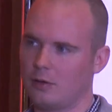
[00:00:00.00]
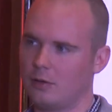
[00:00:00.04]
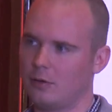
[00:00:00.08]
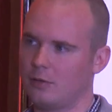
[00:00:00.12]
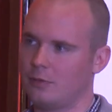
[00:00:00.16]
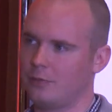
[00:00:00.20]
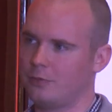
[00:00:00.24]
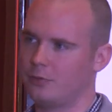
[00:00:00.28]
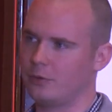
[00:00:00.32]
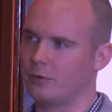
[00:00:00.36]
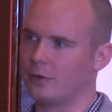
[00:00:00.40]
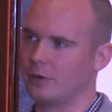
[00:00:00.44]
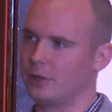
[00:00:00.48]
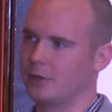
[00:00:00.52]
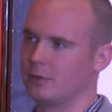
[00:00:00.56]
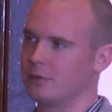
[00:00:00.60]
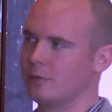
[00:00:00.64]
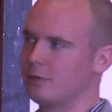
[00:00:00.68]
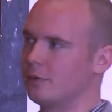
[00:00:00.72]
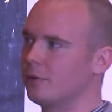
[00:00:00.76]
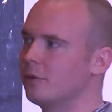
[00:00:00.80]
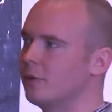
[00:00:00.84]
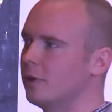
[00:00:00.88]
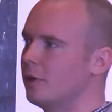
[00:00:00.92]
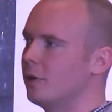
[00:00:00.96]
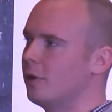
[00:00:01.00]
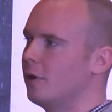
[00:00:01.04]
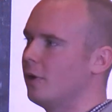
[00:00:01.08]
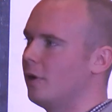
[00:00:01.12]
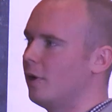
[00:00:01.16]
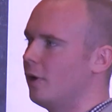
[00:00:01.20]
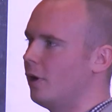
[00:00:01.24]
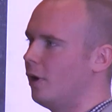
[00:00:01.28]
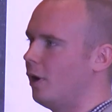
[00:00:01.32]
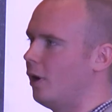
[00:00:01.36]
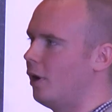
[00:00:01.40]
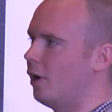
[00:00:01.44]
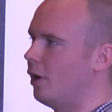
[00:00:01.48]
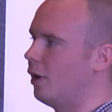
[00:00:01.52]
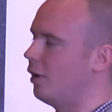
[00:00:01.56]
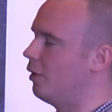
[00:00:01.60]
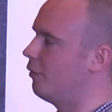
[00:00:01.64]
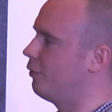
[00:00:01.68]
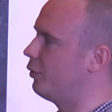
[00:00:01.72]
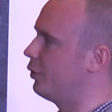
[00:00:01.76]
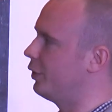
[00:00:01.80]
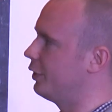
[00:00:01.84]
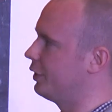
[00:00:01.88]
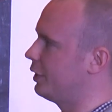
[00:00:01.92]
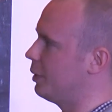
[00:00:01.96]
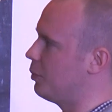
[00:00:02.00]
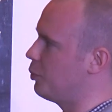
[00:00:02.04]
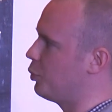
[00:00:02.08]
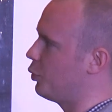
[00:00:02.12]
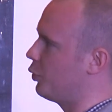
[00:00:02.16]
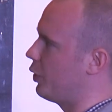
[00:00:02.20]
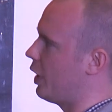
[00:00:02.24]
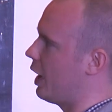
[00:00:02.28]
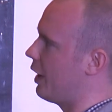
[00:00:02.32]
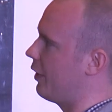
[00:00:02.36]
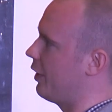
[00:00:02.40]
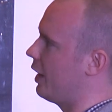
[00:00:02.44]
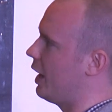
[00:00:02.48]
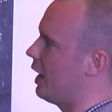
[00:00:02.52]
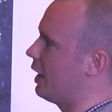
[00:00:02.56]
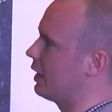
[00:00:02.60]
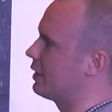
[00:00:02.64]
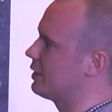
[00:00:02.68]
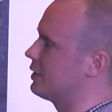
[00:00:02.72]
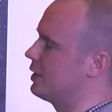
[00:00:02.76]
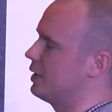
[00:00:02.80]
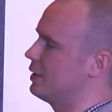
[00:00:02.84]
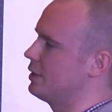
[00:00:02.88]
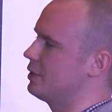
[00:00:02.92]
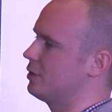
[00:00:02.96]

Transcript: for a temporary access,